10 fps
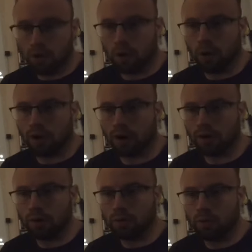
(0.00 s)

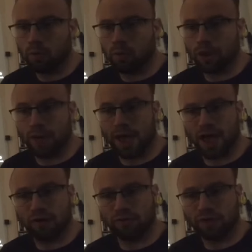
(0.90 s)
or when you
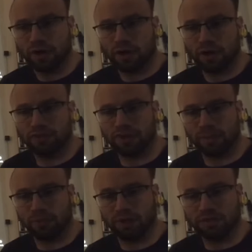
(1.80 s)
have a
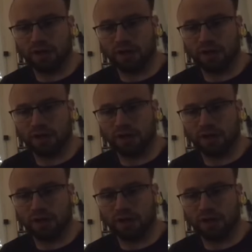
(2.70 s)
semblance